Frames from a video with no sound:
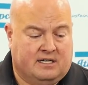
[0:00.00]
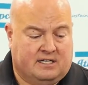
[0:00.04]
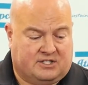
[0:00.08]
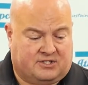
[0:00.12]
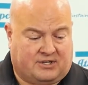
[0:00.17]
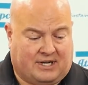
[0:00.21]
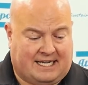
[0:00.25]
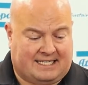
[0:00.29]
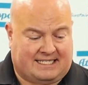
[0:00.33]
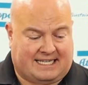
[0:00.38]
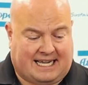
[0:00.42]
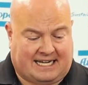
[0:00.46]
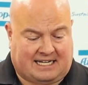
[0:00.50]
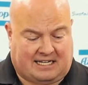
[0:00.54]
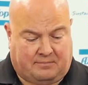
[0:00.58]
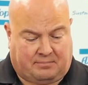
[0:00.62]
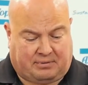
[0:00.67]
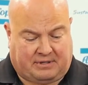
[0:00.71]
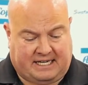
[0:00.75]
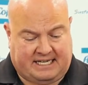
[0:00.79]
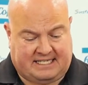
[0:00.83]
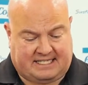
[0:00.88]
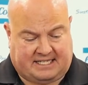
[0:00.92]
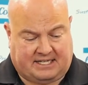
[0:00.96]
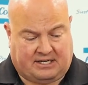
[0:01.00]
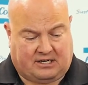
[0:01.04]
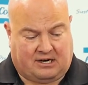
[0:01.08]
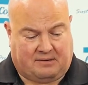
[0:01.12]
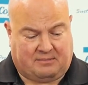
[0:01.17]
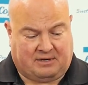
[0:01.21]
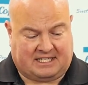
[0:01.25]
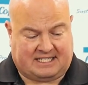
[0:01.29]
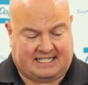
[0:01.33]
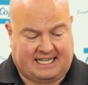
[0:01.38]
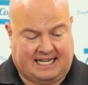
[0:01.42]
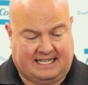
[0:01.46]
So as that completes here, I'm
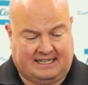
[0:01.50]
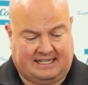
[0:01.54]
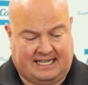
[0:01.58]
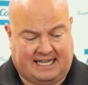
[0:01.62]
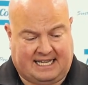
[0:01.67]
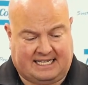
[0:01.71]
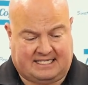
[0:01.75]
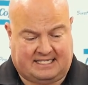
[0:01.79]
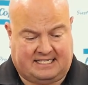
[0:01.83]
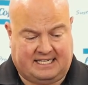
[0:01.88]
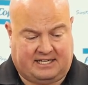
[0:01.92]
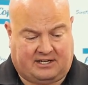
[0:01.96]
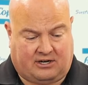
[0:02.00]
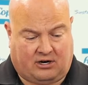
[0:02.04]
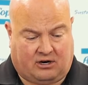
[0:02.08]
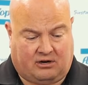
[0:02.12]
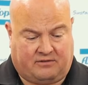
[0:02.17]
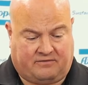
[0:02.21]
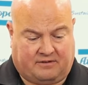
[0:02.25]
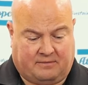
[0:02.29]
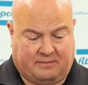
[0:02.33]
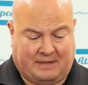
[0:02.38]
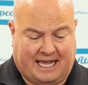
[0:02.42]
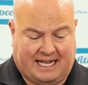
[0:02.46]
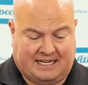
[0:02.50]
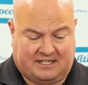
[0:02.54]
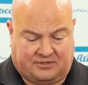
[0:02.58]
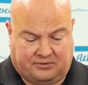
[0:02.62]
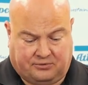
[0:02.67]
gonna take the SD card from that